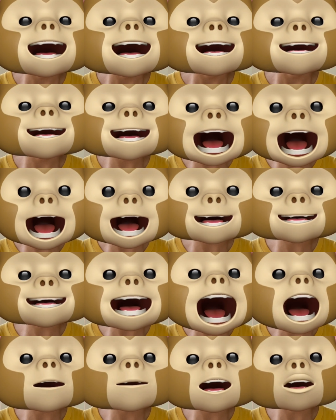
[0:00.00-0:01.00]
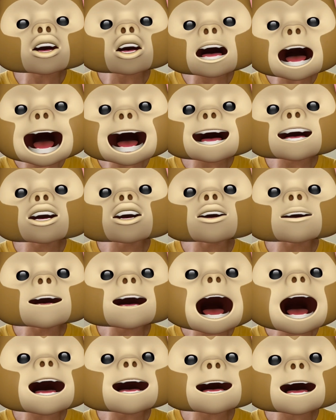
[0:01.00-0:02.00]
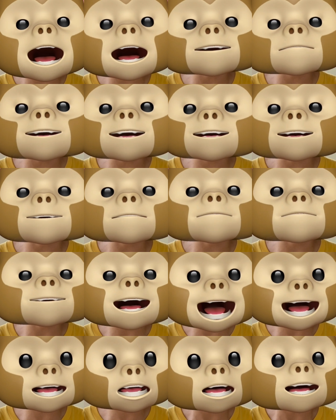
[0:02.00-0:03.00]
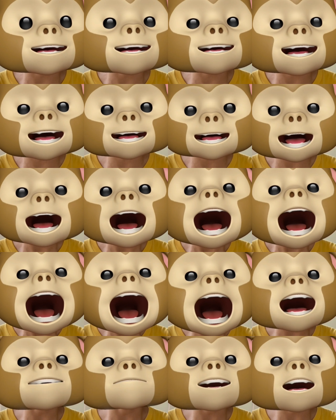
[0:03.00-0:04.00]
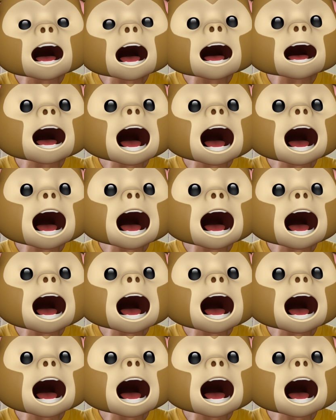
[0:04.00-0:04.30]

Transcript: Next, I will try to uncover the factors that have gone